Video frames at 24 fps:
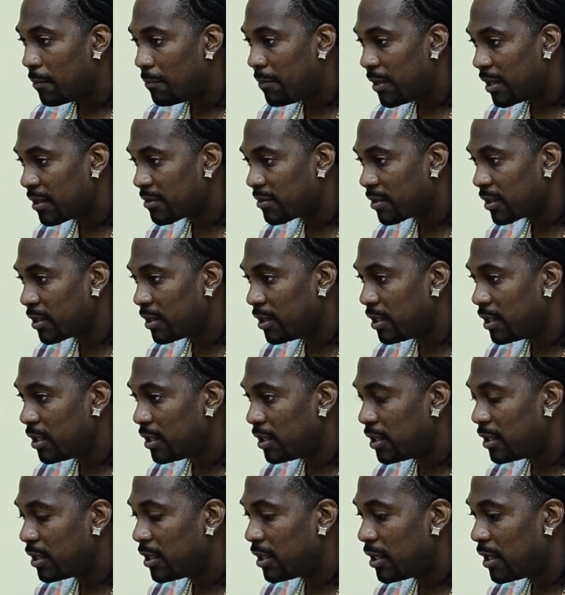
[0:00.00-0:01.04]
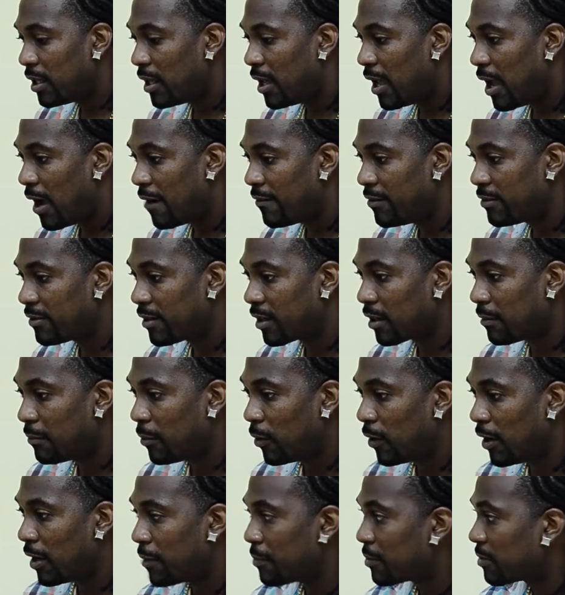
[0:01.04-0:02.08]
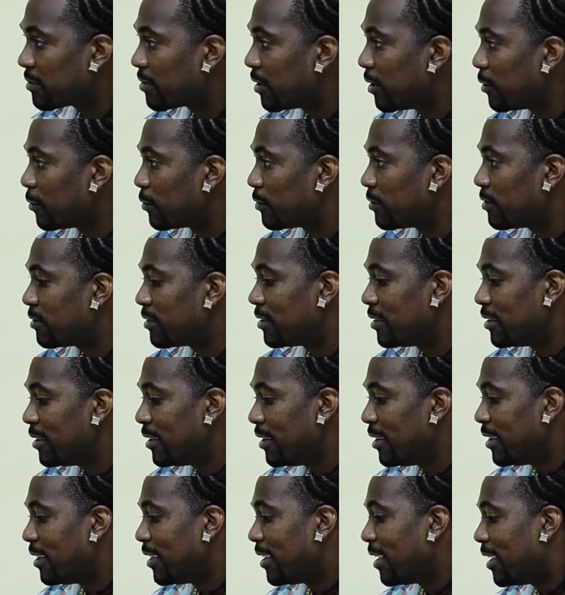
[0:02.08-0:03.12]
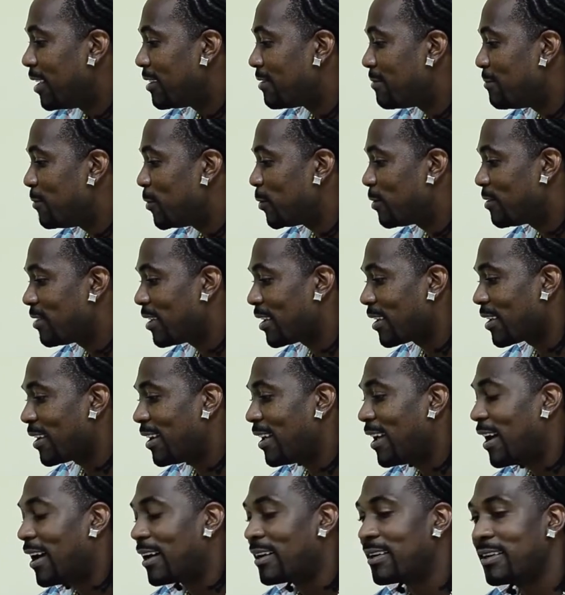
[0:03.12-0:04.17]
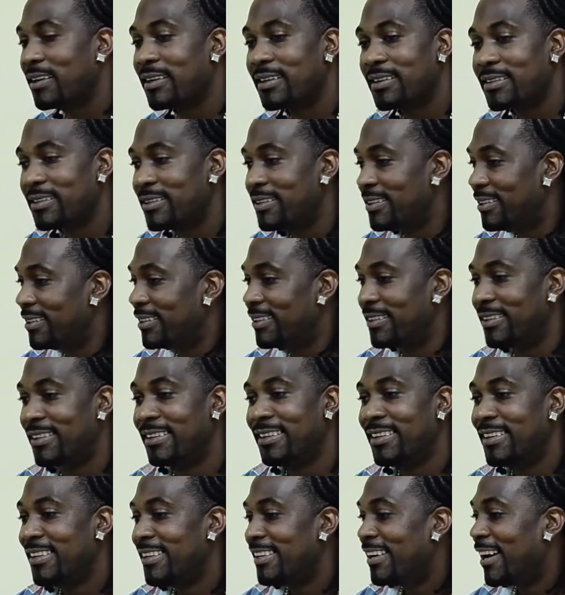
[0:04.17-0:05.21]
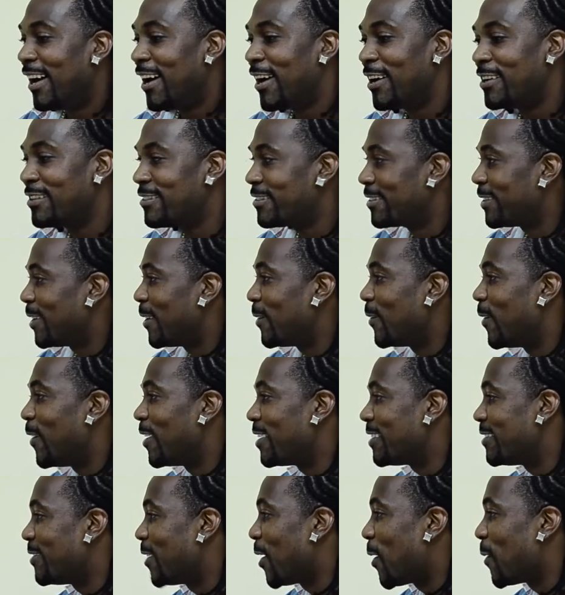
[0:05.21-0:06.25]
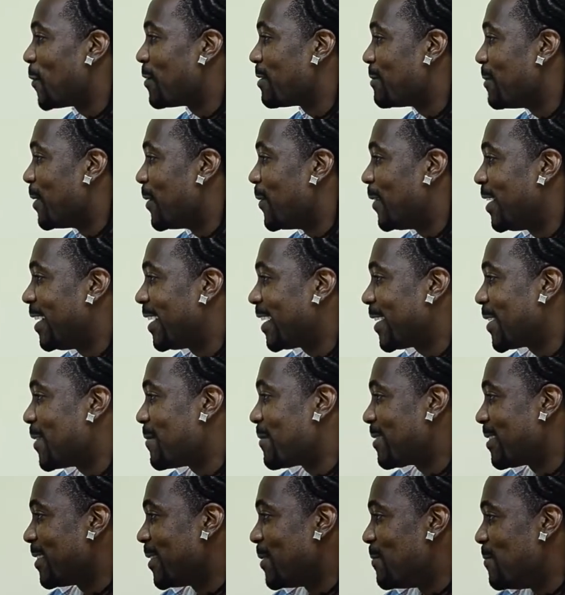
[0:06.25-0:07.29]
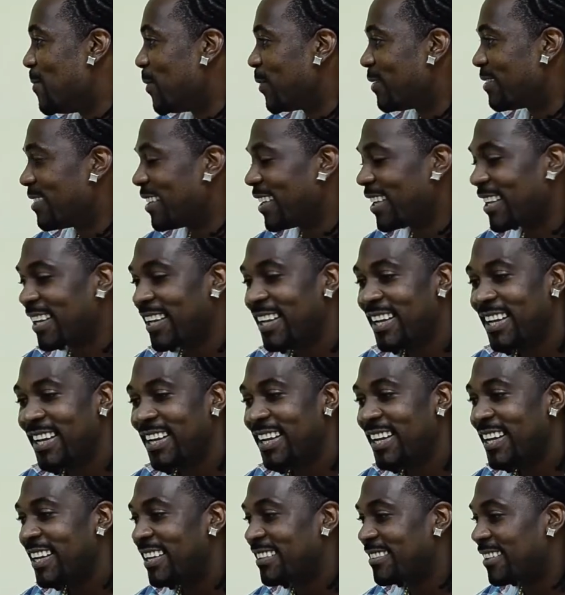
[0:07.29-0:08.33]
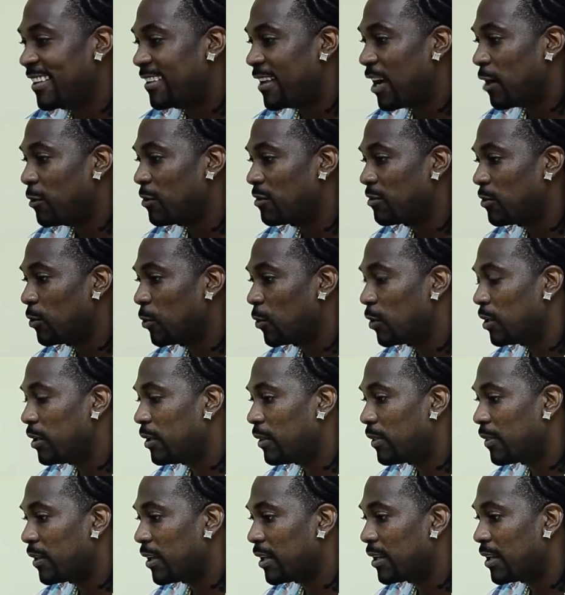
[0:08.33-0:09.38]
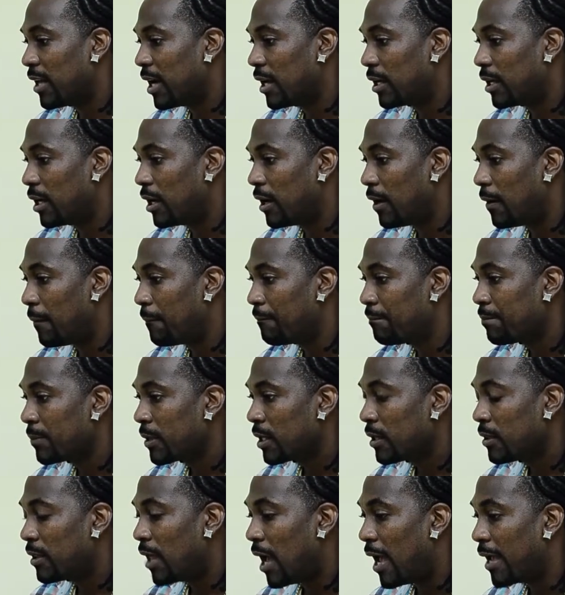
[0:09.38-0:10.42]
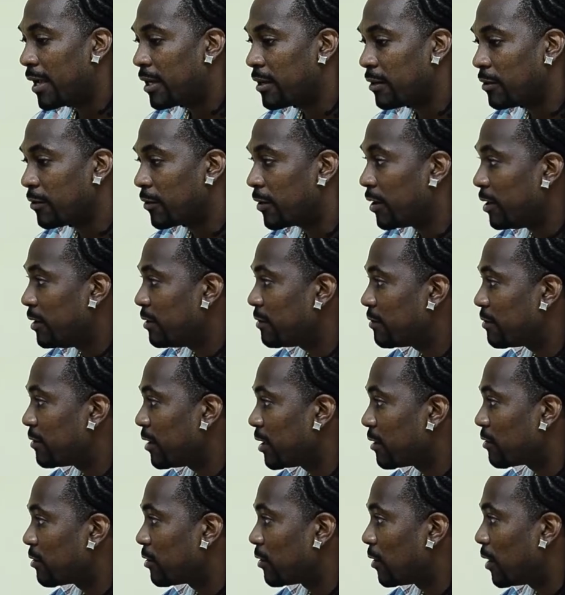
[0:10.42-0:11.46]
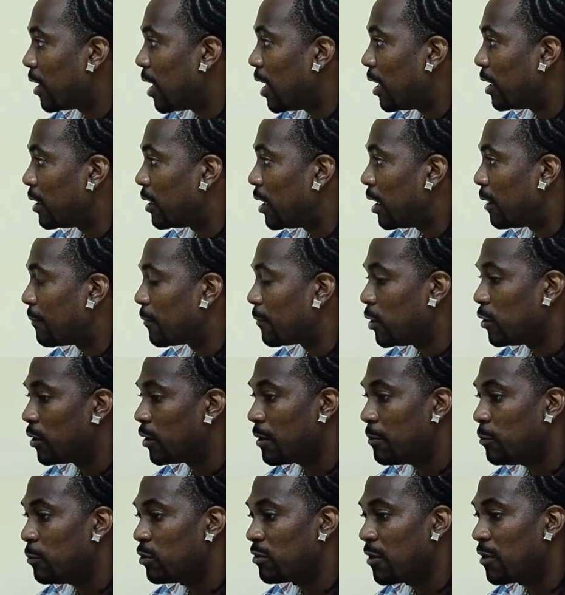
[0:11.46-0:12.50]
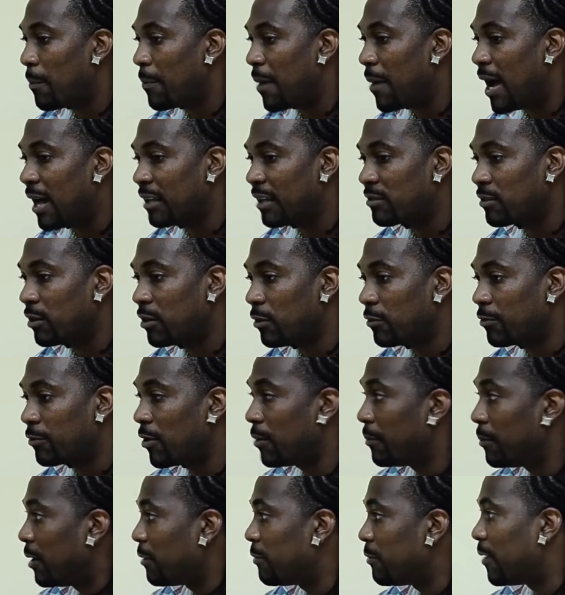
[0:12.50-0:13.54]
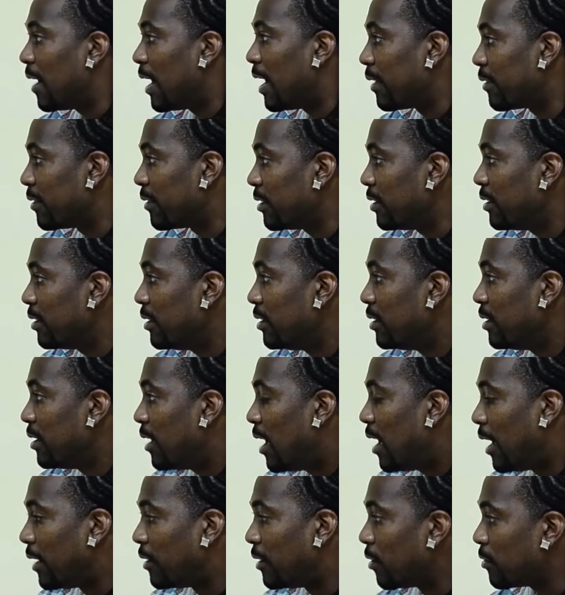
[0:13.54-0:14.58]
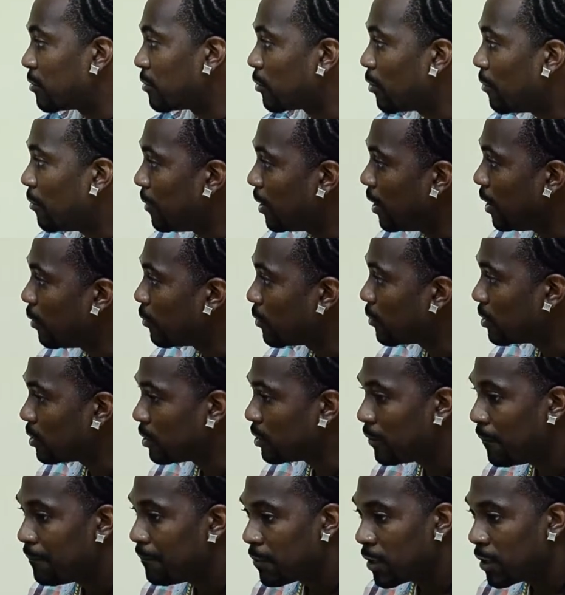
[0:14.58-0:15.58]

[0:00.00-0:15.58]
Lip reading: Basically, everything about Hypasounds is music. I had like 101 jobs, but when it comes to the music, it's like that was the only thing that that I could really stick to it. And you know, the music passed down from my father and also my uncle.